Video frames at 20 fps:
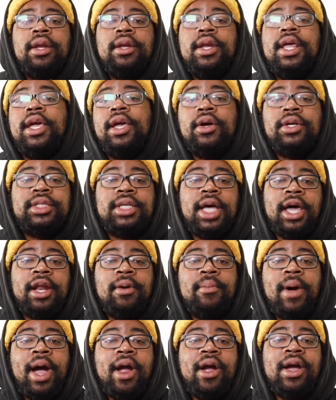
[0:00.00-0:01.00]
Nico
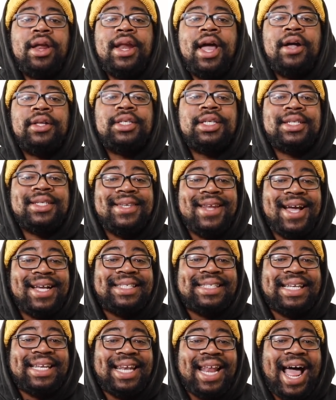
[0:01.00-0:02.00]
Sotomayor announces
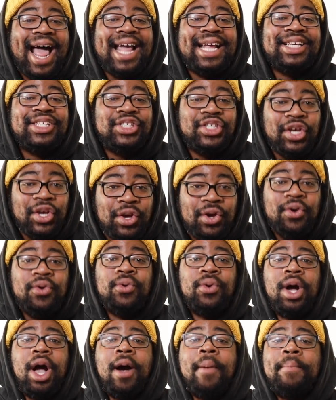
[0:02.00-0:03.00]
next in line
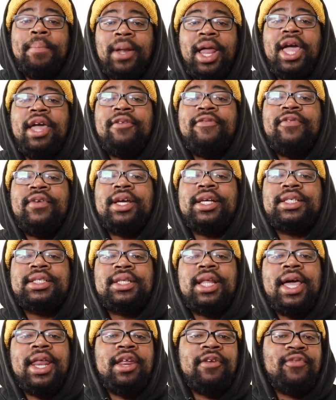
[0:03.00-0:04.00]
two, a Blade flick
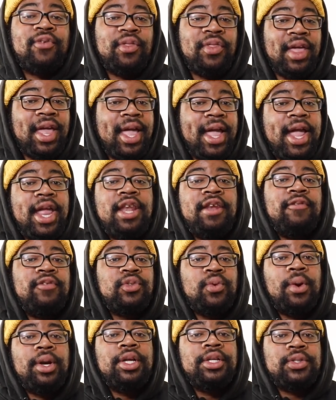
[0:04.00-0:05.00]
slated for the end of
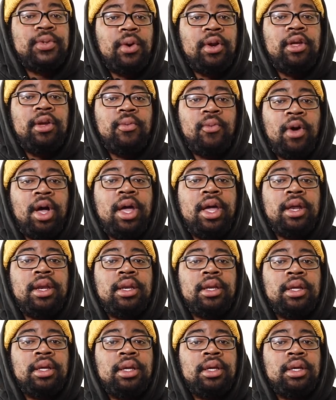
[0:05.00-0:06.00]

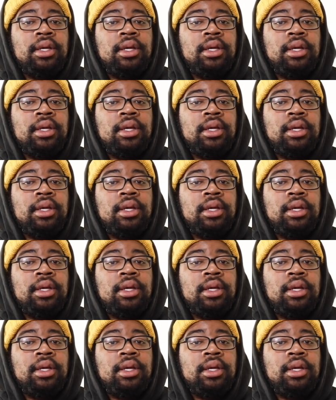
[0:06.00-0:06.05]
2021.